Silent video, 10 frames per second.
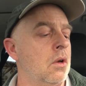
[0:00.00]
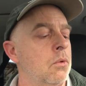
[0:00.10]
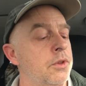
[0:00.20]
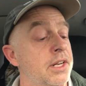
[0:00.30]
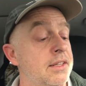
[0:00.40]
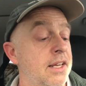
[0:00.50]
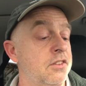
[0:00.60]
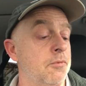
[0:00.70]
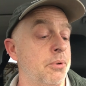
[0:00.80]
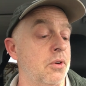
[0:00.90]
With an
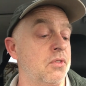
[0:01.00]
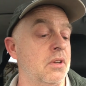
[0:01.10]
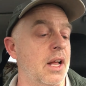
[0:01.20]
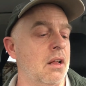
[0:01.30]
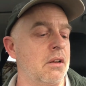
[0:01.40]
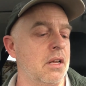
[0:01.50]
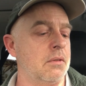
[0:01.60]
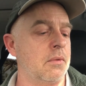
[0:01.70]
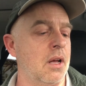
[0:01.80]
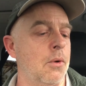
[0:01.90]
addictive personality,
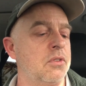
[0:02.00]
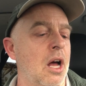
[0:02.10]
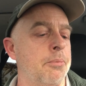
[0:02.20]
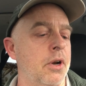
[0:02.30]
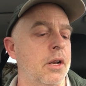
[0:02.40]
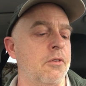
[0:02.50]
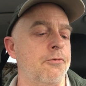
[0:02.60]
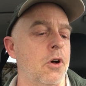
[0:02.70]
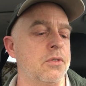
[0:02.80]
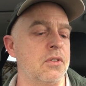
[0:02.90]
I was operating under
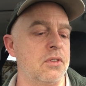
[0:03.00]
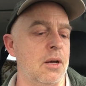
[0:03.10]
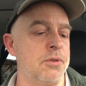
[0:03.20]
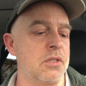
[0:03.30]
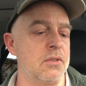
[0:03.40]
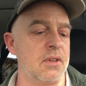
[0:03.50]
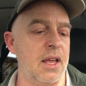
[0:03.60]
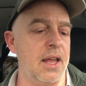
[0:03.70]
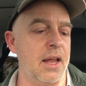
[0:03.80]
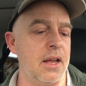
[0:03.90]
false assumptions,
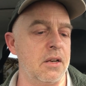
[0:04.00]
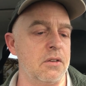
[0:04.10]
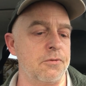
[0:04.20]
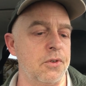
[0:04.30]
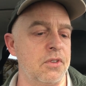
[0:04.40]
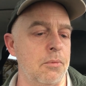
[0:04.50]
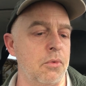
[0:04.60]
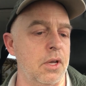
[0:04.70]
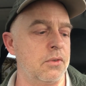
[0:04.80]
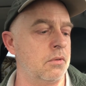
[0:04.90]
and for some
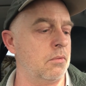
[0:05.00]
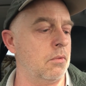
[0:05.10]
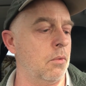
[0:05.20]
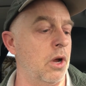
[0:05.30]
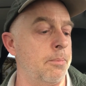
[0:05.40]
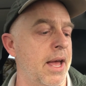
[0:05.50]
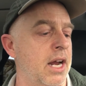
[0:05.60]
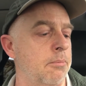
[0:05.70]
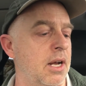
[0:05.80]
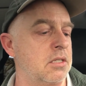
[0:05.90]
reason, way back
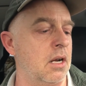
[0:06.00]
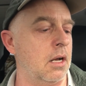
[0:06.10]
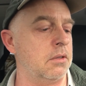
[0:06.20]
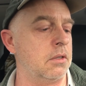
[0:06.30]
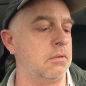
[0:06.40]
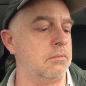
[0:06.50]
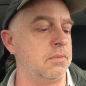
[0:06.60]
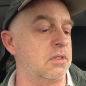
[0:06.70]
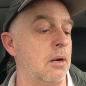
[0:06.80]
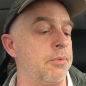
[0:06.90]
in my childhood,
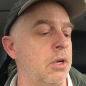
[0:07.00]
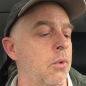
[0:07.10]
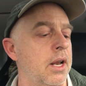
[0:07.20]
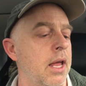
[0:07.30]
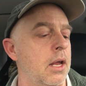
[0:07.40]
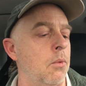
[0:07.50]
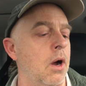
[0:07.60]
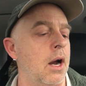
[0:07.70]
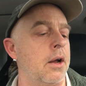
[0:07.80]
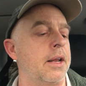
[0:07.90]
something went
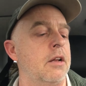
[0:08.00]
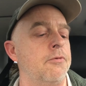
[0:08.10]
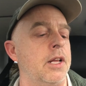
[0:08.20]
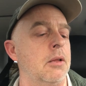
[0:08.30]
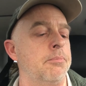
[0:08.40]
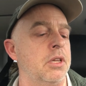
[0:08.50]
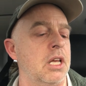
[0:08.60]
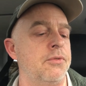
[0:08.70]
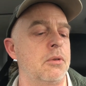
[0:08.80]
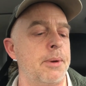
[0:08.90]
haywire and I developed
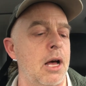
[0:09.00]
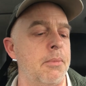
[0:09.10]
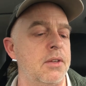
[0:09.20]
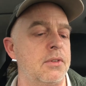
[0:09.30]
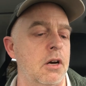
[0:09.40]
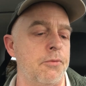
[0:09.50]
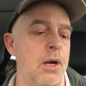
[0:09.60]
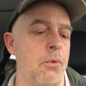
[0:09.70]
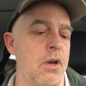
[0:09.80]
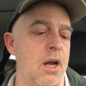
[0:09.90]
beliefs about myself
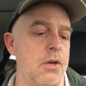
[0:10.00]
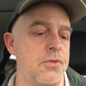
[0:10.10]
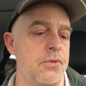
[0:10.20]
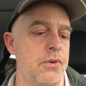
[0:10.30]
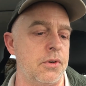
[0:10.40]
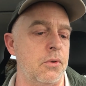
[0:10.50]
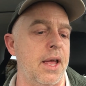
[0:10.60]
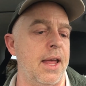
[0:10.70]
that were not true.